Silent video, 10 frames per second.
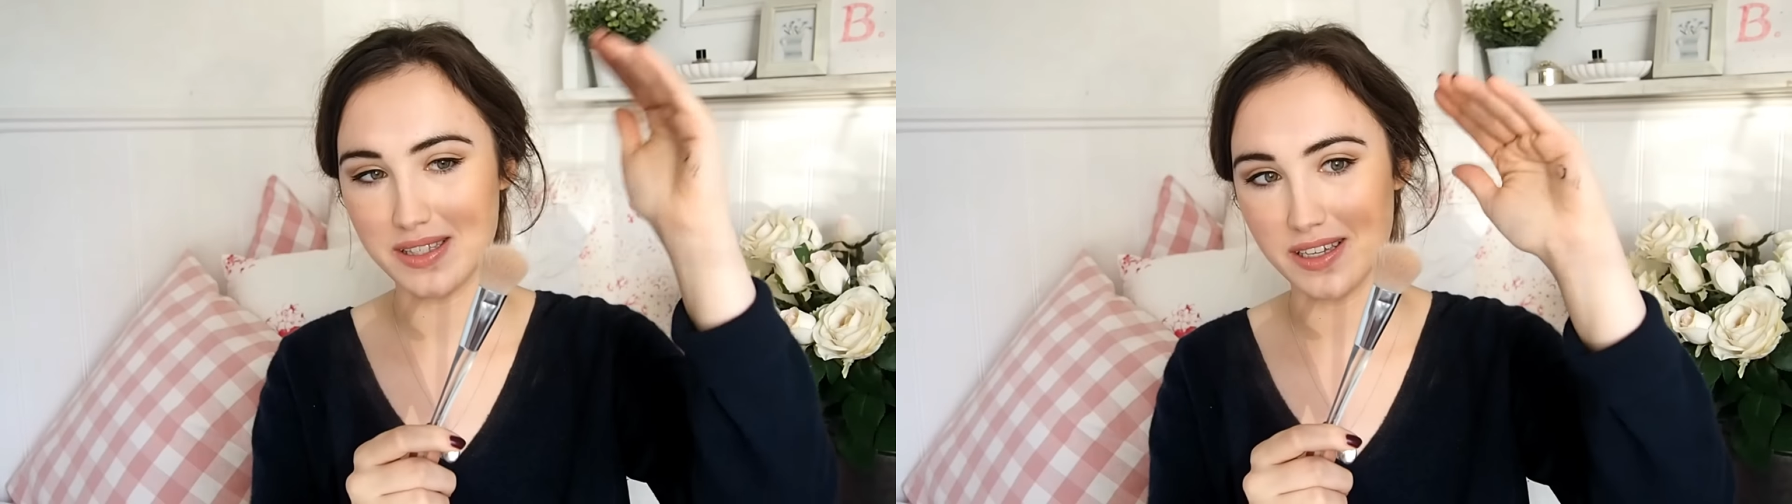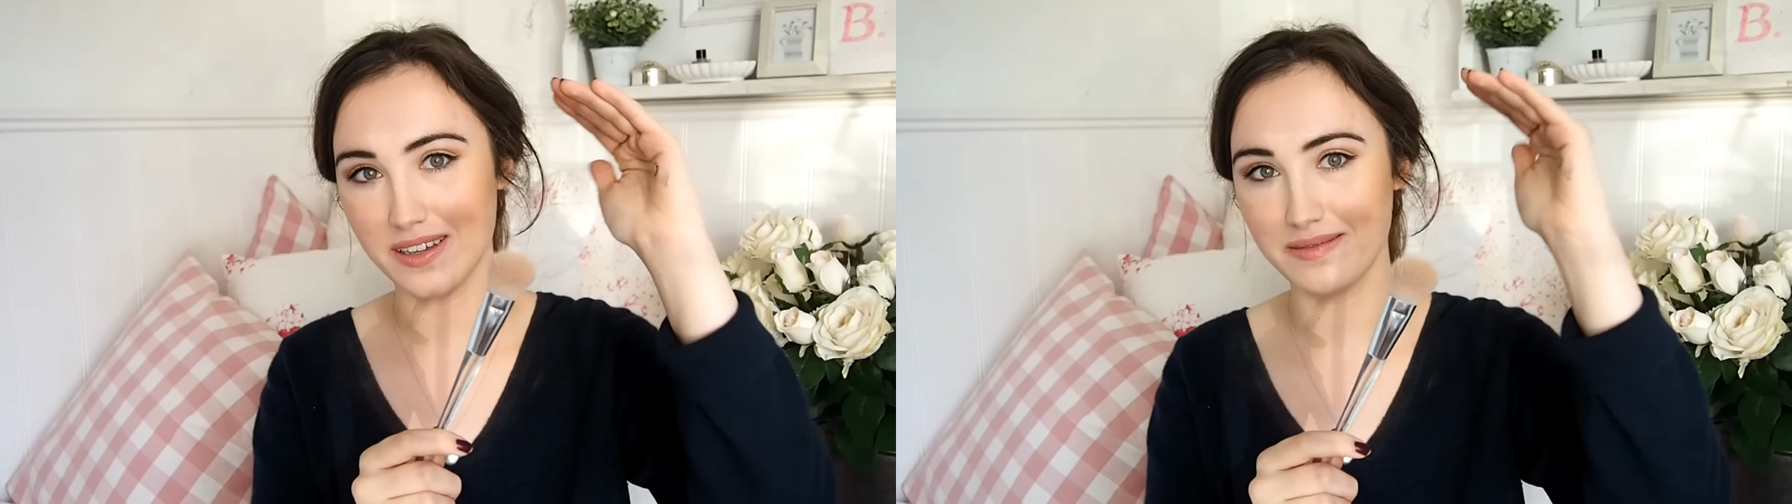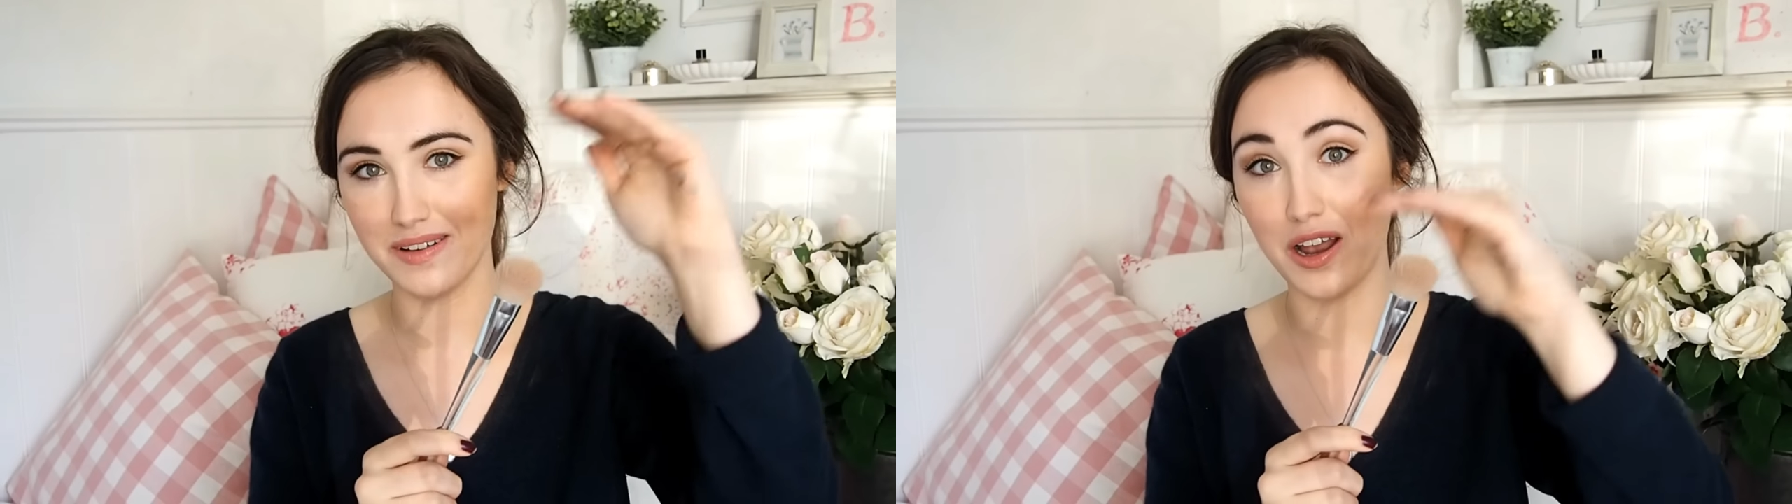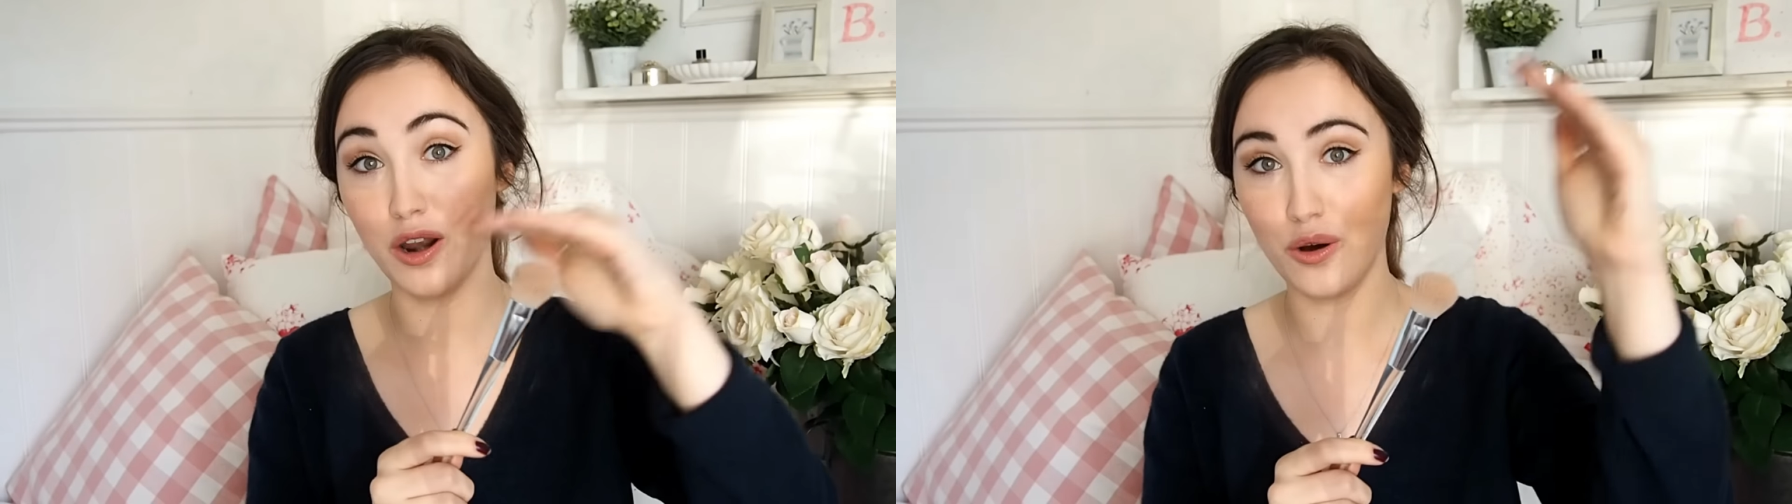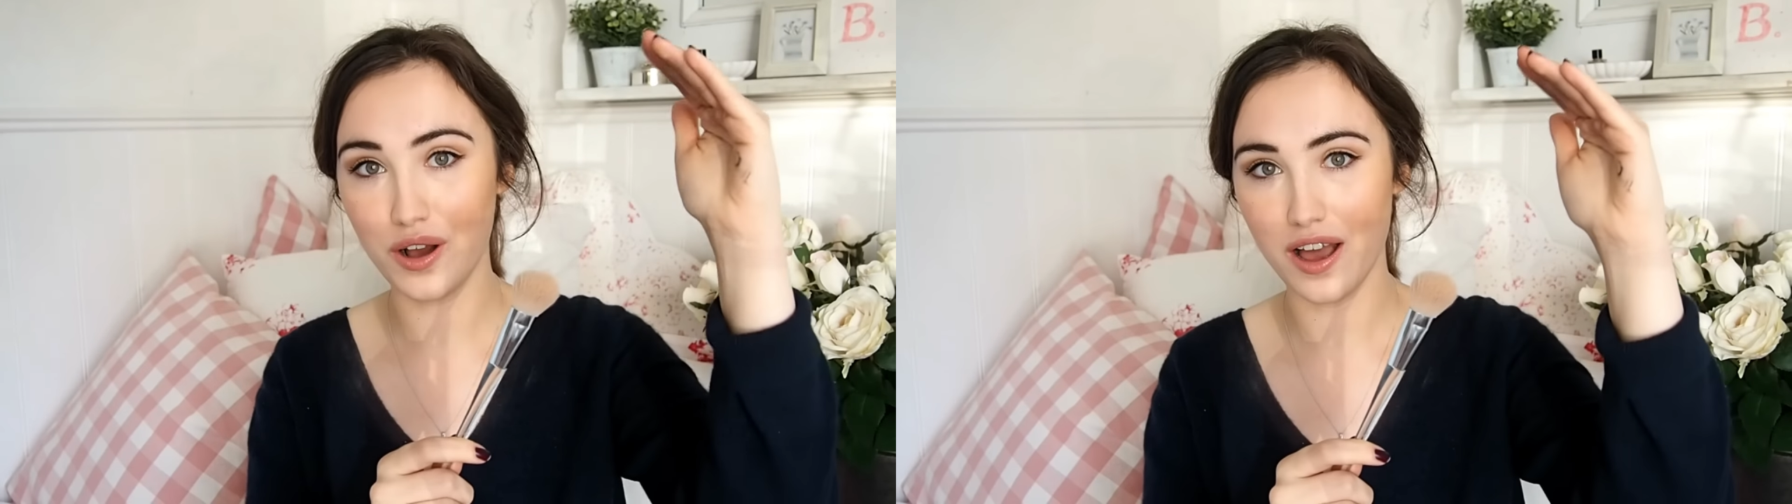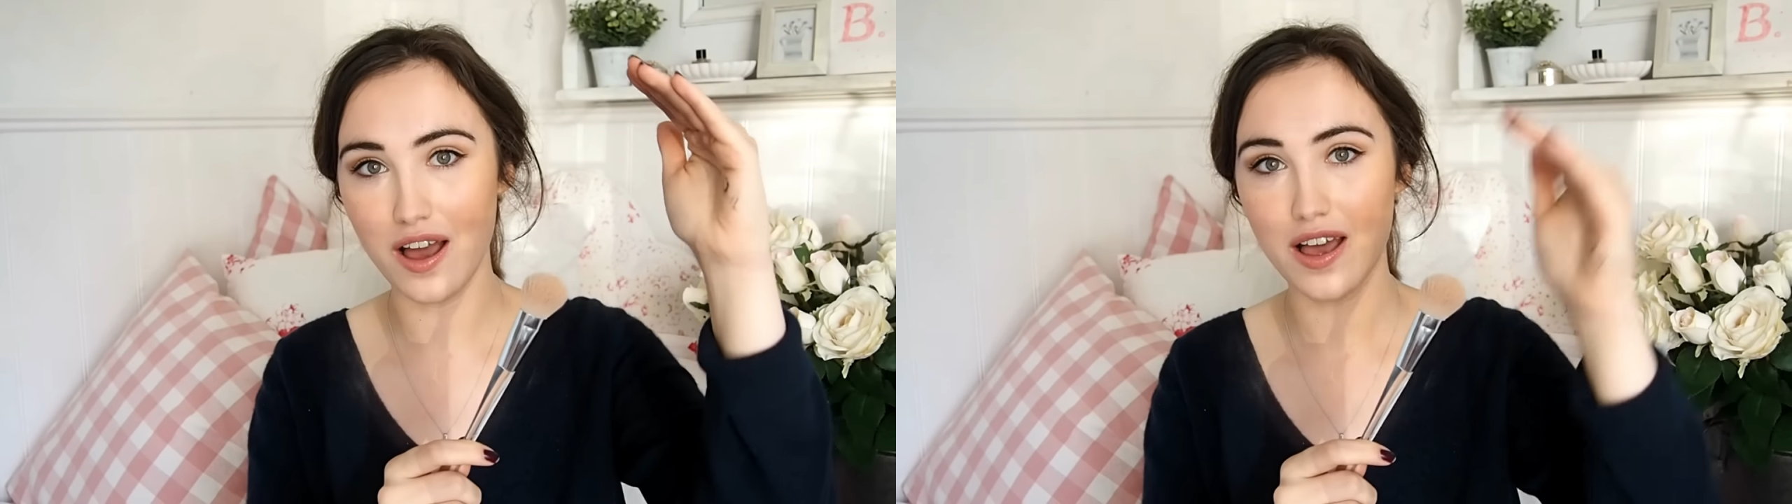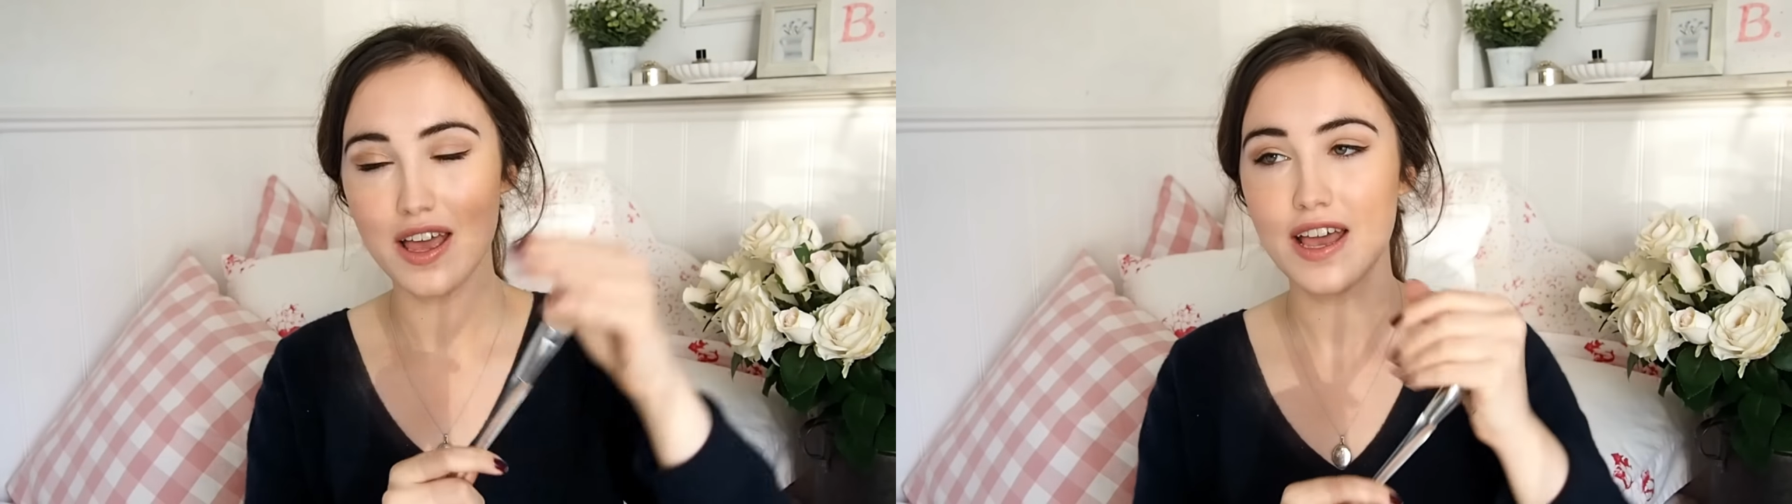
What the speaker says: that are longer,